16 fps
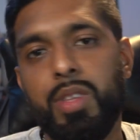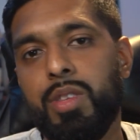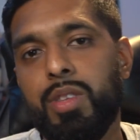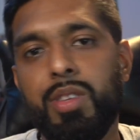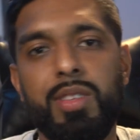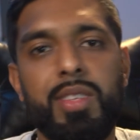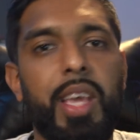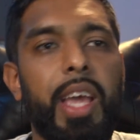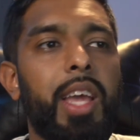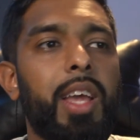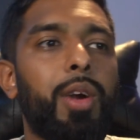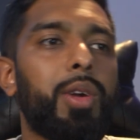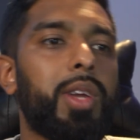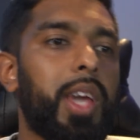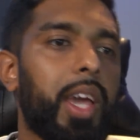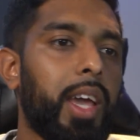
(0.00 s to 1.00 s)
to say,
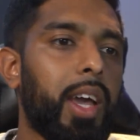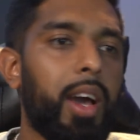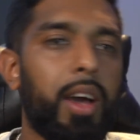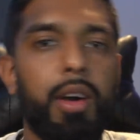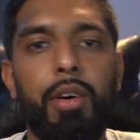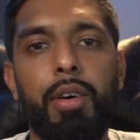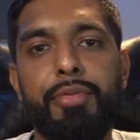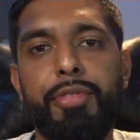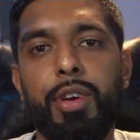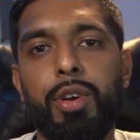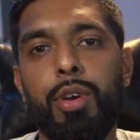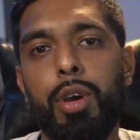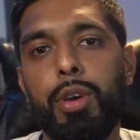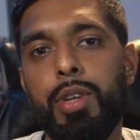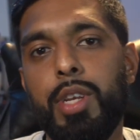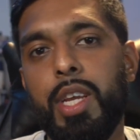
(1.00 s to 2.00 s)
okay, I offer
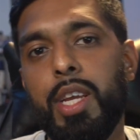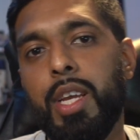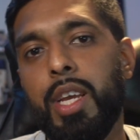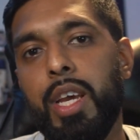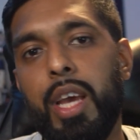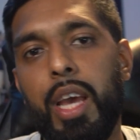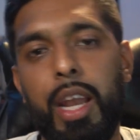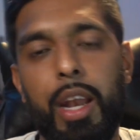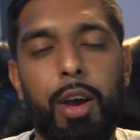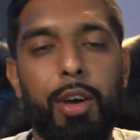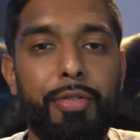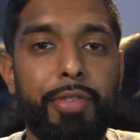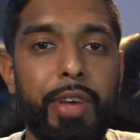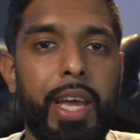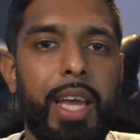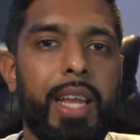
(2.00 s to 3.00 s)
coding and I
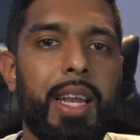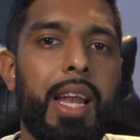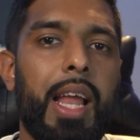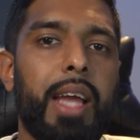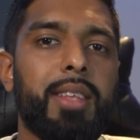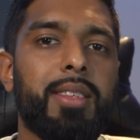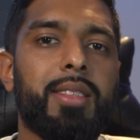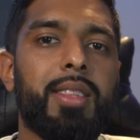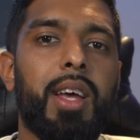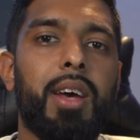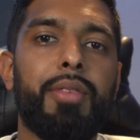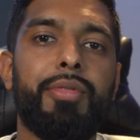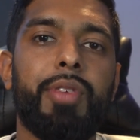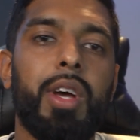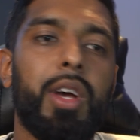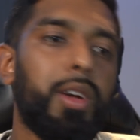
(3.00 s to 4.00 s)
offer headlight
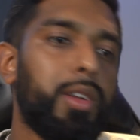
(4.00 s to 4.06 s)
stuff